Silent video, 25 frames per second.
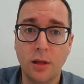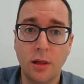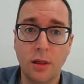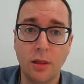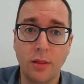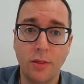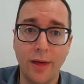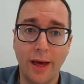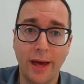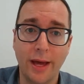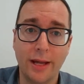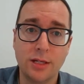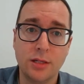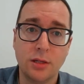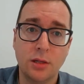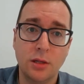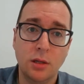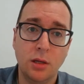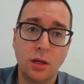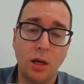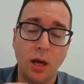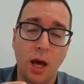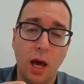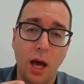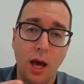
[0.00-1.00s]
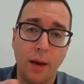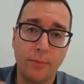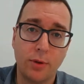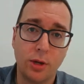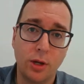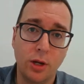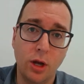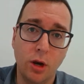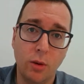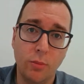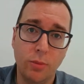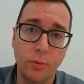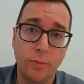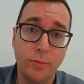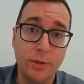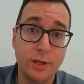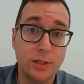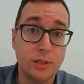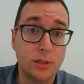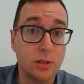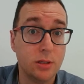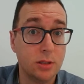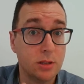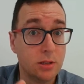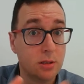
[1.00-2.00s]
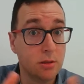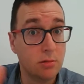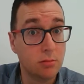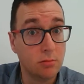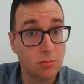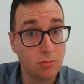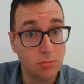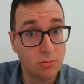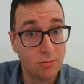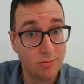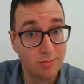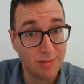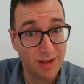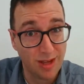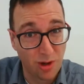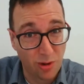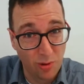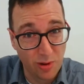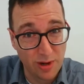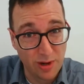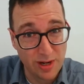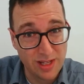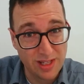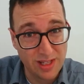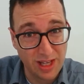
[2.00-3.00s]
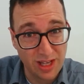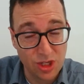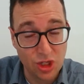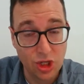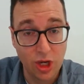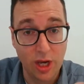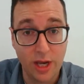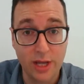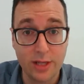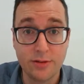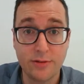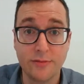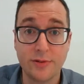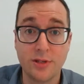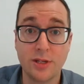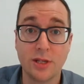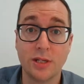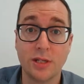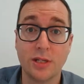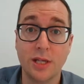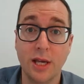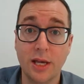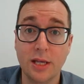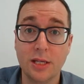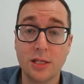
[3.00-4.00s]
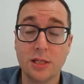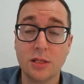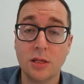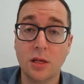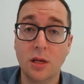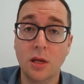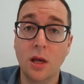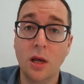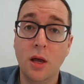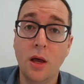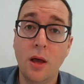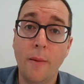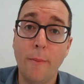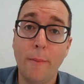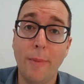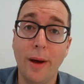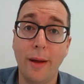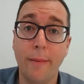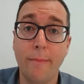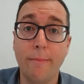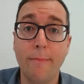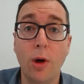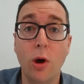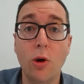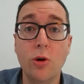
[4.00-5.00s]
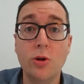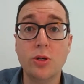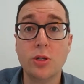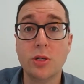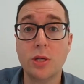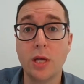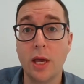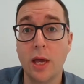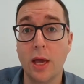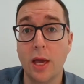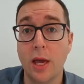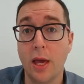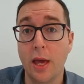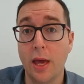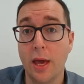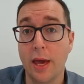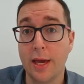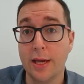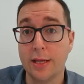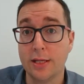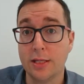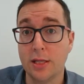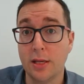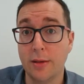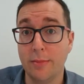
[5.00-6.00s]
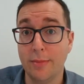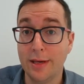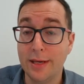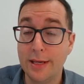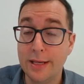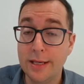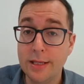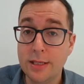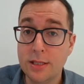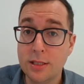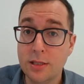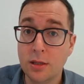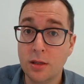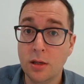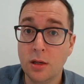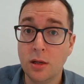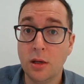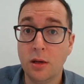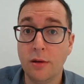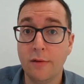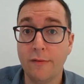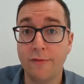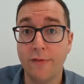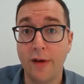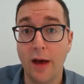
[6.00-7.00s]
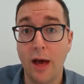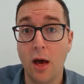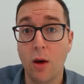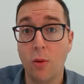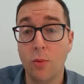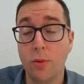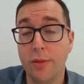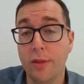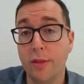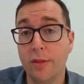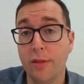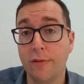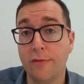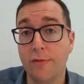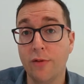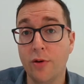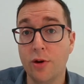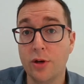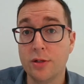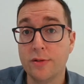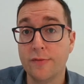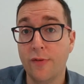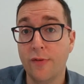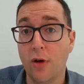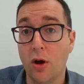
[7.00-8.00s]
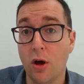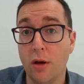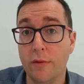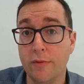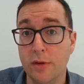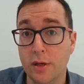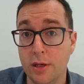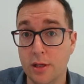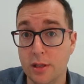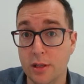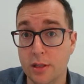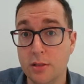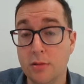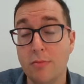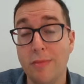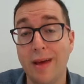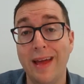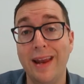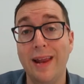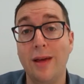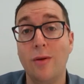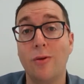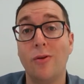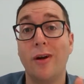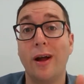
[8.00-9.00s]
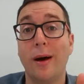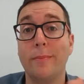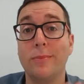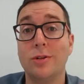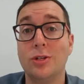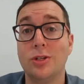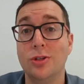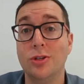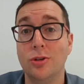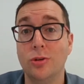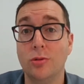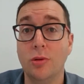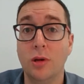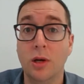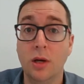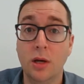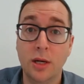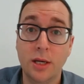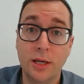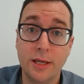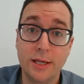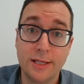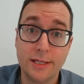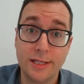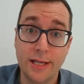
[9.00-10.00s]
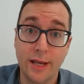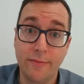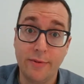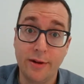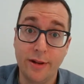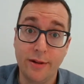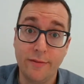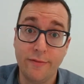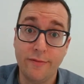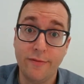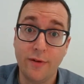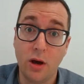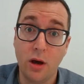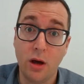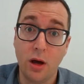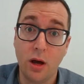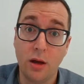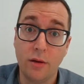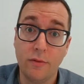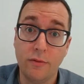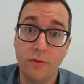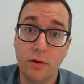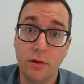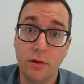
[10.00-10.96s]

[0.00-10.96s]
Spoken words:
that can help a business increase their chance of success, but most SMEs fail within the first 5 years, anywhere up to 75%.